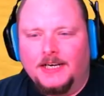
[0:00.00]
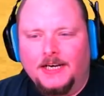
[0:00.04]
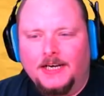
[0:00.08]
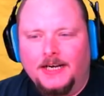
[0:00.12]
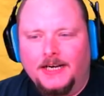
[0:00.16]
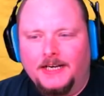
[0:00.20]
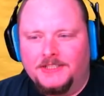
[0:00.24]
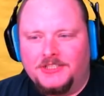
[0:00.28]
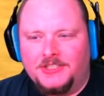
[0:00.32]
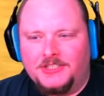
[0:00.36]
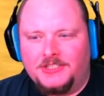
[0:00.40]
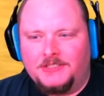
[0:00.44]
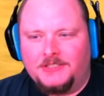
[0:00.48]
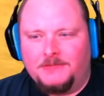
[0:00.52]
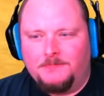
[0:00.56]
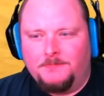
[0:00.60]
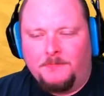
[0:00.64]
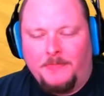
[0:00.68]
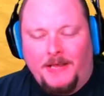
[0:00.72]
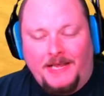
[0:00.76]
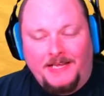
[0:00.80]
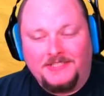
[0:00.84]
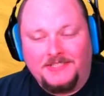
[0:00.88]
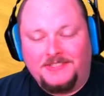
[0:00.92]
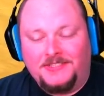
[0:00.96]
just
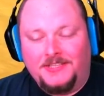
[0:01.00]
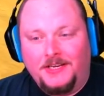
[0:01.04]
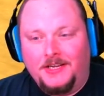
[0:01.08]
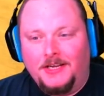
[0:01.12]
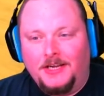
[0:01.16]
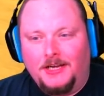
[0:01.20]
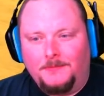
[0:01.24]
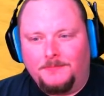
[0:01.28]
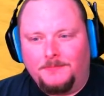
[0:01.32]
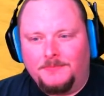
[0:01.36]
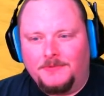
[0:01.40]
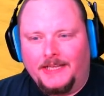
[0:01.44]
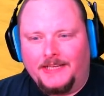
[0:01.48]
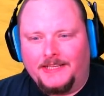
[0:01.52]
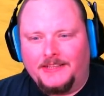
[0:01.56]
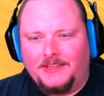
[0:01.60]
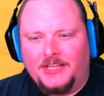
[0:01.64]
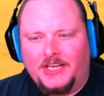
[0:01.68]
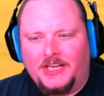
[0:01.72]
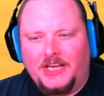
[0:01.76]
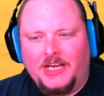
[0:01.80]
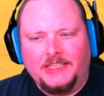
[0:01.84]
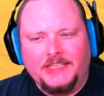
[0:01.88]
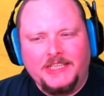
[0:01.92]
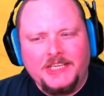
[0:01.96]
messed it up. Like the
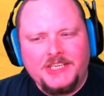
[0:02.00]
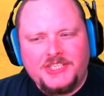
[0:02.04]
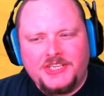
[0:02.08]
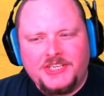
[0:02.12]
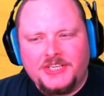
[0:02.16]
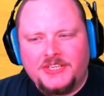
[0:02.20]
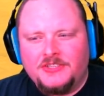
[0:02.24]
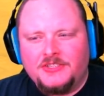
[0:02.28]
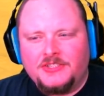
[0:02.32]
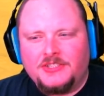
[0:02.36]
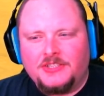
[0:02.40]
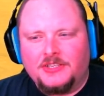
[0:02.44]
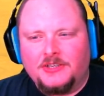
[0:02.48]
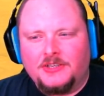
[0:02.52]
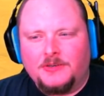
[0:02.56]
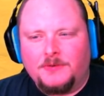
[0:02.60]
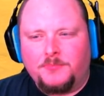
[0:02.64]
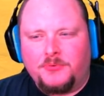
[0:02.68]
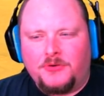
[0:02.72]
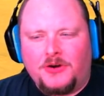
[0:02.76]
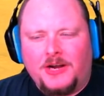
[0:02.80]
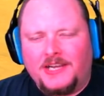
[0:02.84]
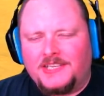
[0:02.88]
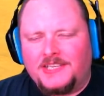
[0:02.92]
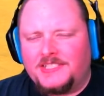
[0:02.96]
collisions are
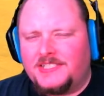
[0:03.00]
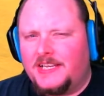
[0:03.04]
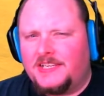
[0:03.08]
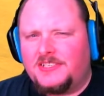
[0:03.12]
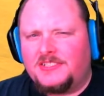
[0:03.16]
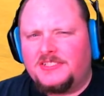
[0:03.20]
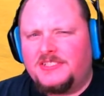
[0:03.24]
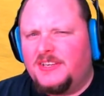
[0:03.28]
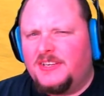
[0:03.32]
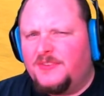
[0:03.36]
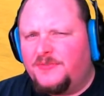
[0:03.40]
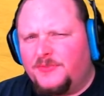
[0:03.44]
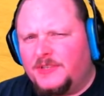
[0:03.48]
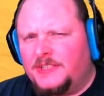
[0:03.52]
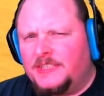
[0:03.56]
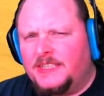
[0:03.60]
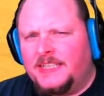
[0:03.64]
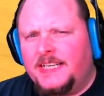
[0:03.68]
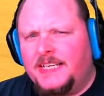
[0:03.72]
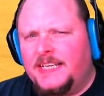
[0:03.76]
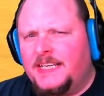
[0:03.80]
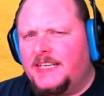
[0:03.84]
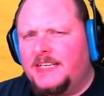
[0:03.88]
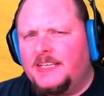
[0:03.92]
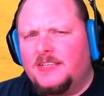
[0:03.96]
processed
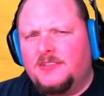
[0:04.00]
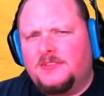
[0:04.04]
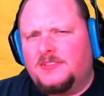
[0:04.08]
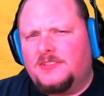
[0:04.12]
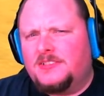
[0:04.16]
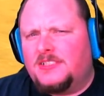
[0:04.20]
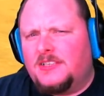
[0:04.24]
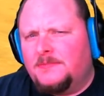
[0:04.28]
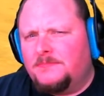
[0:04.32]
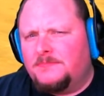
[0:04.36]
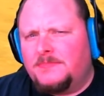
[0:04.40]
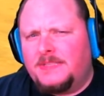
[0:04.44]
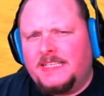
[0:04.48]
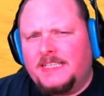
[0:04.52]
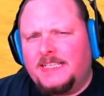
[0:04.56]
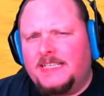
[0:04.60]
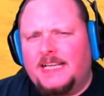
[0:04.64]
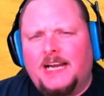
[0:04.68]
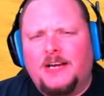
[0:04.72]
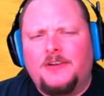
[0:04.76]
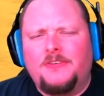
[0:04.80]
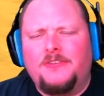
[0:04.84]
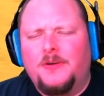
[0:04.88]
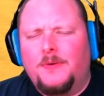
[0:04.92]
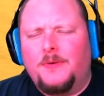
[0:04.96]
differently or something. I
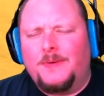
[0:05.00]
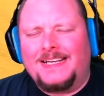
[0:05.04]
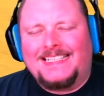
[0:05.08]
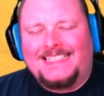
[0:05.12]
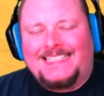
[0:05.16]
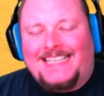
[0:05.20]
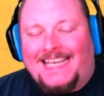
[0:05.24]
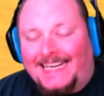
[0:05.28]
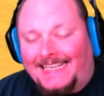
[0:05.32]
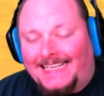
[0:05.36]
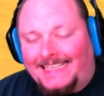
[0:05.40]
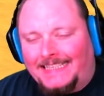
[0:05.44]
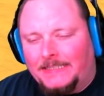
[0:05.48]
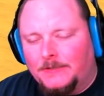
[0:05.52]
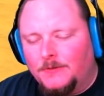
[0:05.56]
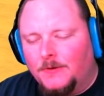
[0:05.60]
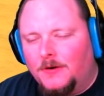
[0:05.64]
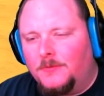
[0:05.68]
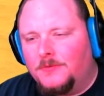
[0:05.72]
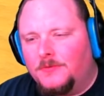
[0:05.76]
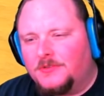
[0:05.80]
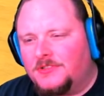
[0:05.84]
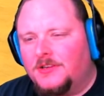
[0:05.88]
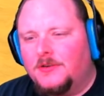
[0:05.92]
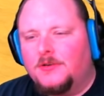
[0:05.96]
don't know exactly what
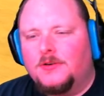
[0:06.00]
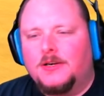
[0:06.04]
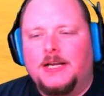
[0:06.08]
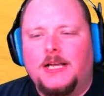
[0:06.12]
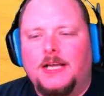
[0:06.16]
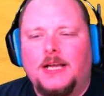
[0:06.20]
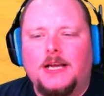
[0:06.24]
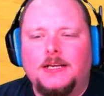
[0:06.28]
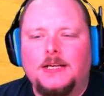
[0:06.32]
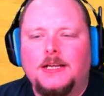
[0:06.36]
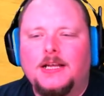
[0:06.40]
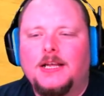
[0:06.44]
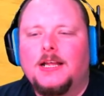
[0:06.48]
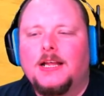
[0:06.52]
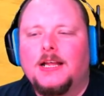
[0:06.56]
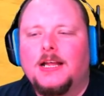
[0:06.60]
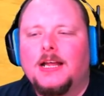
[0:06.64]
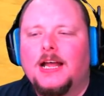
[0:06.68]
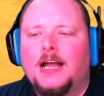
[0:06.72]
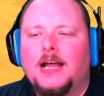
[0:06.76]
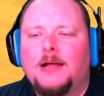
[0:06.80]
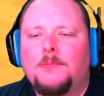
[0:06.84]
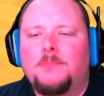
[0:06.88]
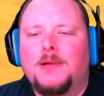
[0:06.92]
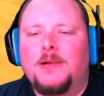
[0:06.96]
was going on,
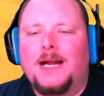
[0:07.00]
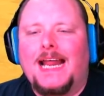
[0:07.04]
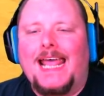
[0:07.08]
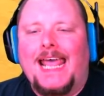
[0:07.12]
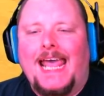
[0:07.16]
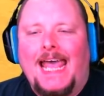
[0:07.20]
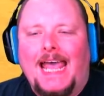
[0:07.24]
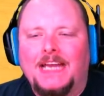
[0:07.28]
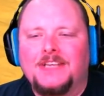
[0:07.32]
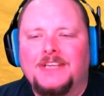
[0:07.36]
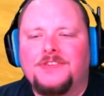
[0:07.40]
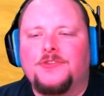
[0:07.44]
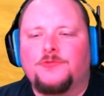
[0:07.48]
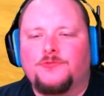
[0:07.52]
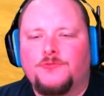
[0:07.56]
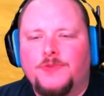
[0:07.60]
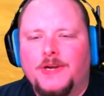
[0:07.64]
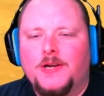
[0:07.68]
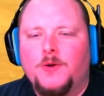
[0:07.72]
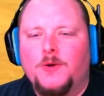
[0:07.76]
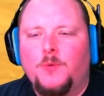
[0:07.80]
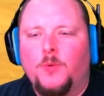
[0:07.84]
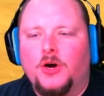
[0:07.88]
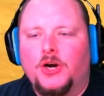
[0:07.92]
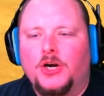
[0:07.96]
but I had to
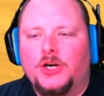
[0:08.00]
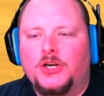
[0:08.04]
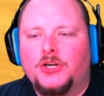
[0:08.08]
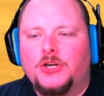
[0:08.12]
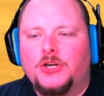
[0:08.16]
rework